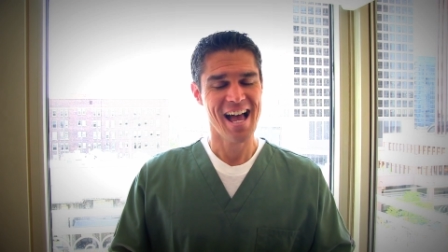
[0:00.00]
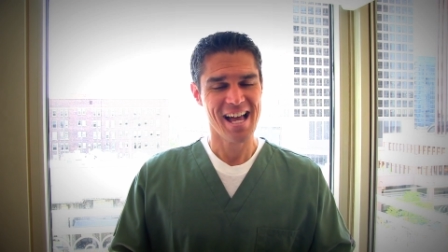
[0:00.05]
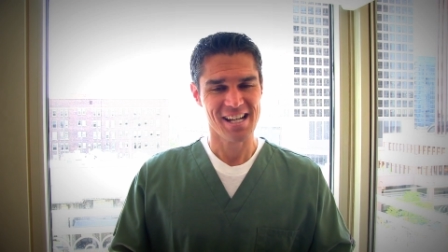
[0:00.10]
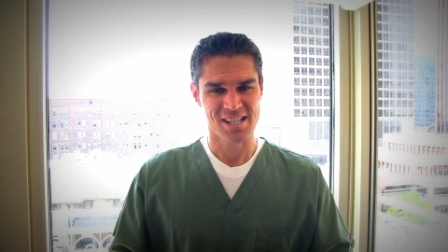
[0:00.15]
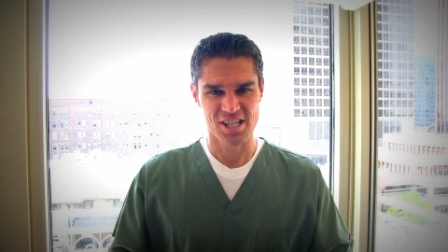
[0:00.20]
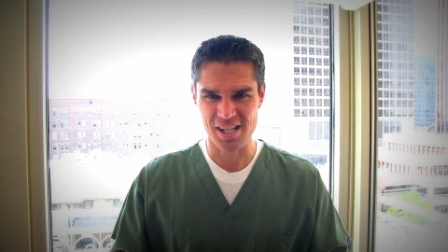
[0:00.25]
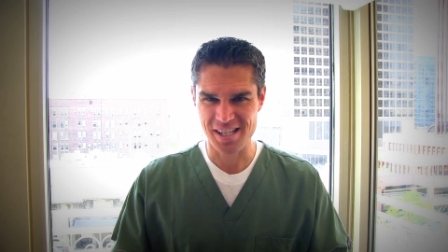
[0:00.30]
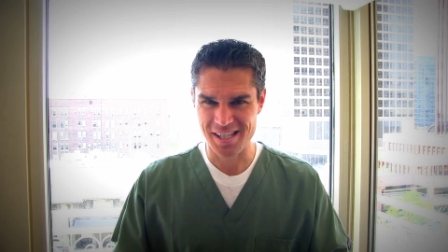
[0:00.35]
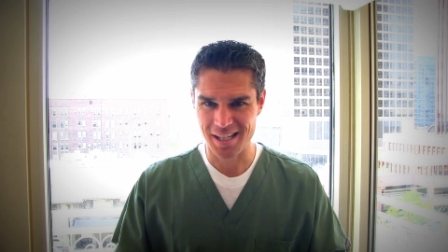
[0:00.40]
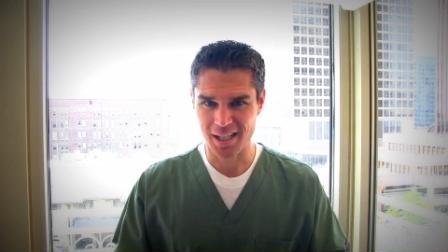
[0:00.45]

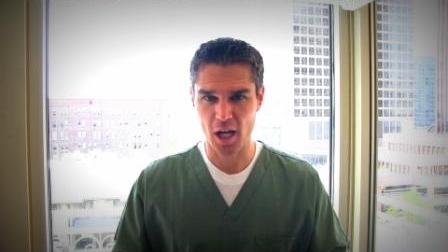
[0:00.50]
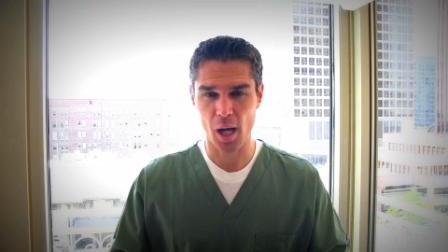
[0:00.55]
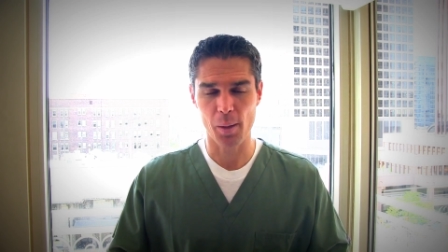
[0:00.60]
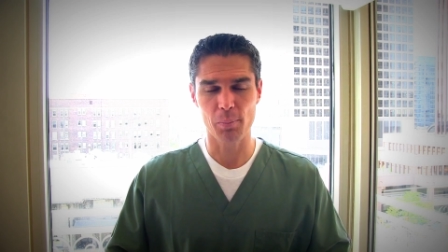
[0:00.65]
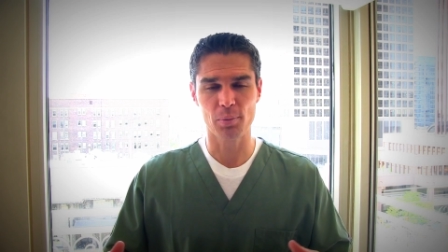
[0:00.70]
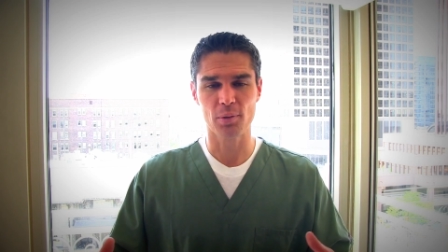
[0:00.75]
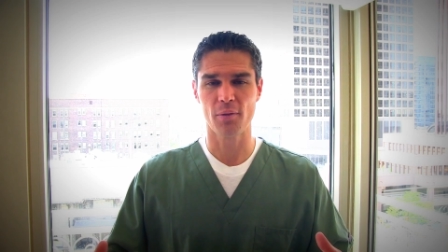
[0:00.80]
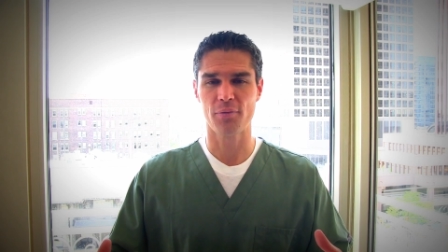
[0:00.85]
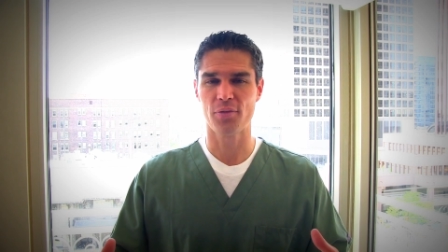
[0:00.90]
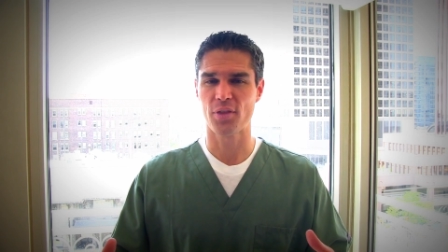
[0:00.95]
Just a
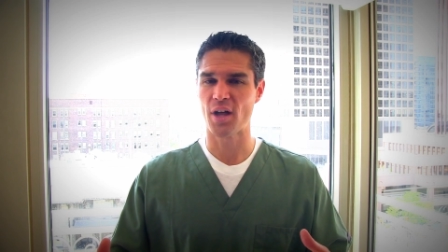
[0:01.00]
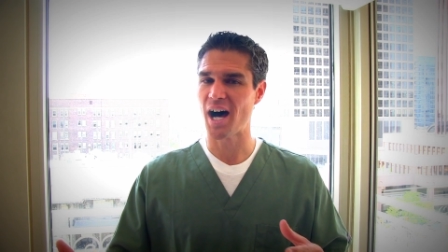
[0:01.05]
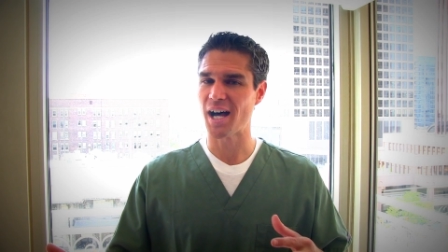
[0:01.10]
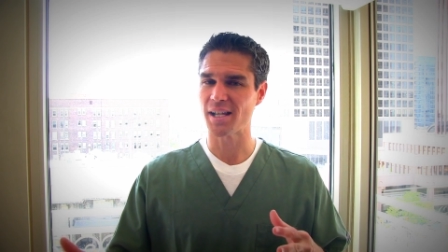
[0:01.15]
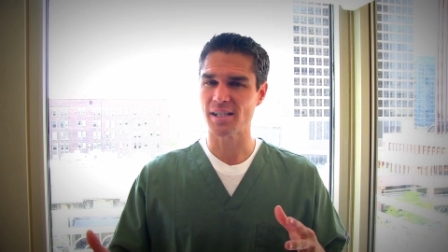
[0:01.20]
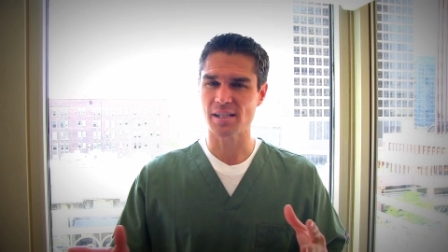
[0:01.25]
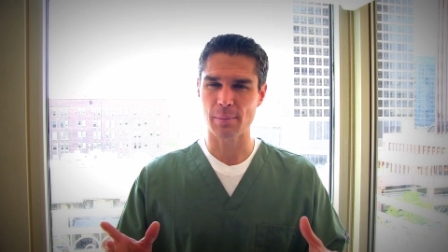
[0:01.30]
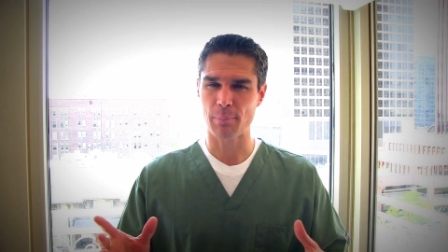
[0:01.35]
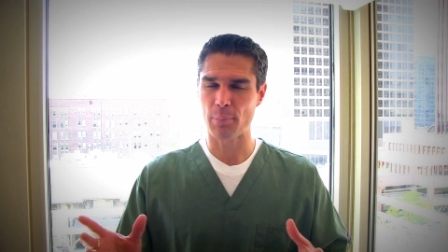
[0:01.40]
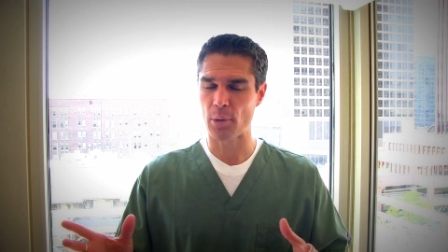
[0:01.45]
couple of
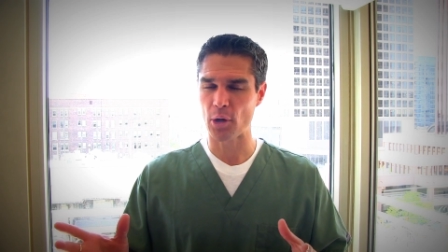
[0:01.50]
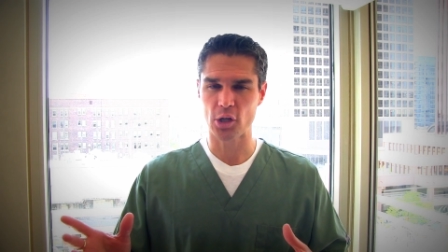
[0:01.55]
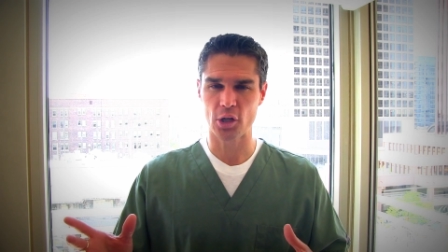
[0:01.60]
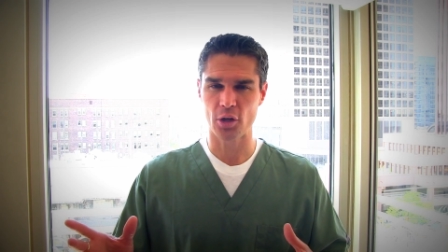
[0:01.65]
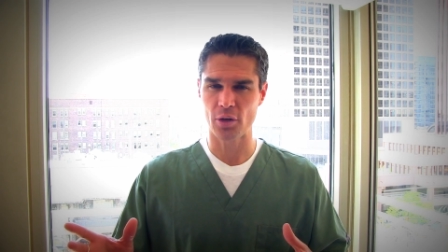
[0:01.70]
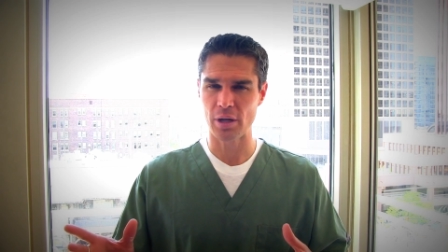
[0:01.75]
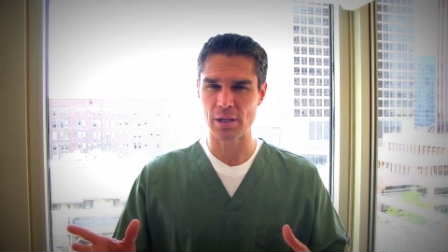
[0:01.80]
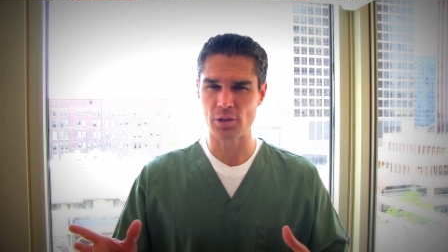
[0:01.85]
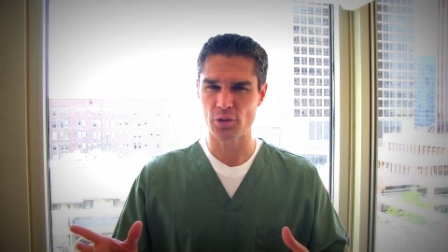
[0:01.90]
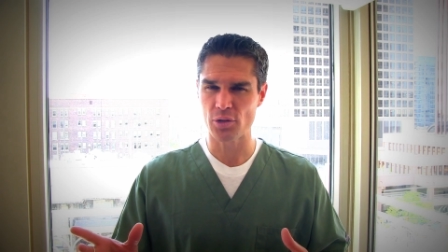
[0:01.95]
thoughts to perk
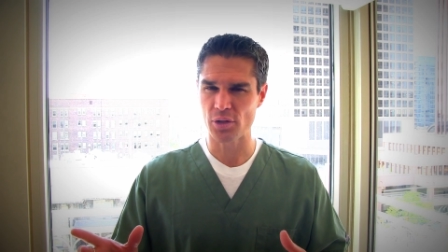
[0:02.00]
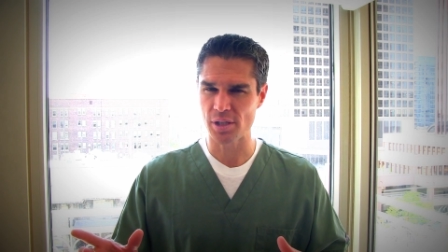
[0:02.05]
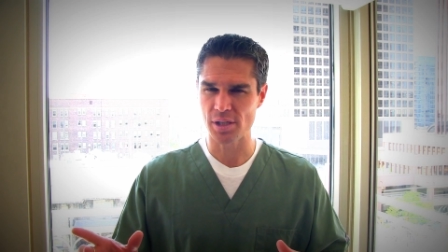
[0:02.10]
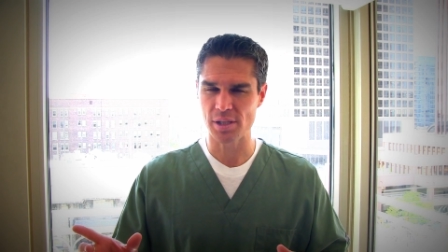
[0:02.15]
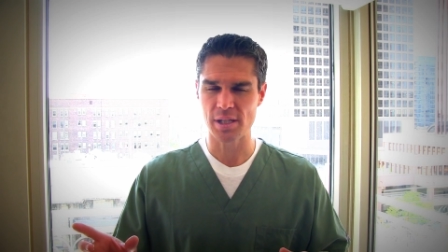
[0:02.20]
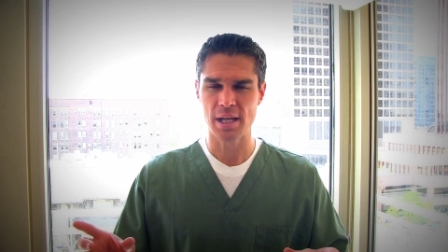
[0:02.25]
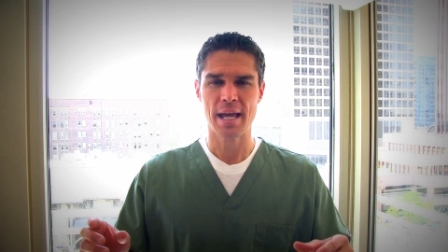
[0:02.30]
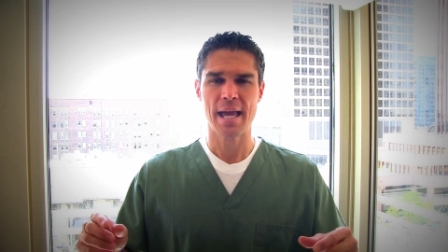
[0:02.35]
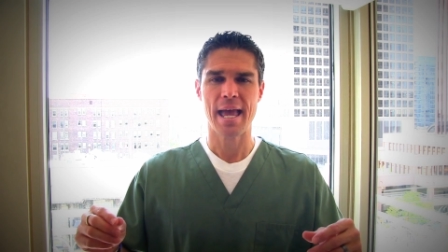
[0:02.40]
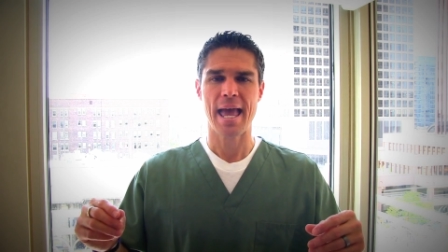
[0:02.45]
your interest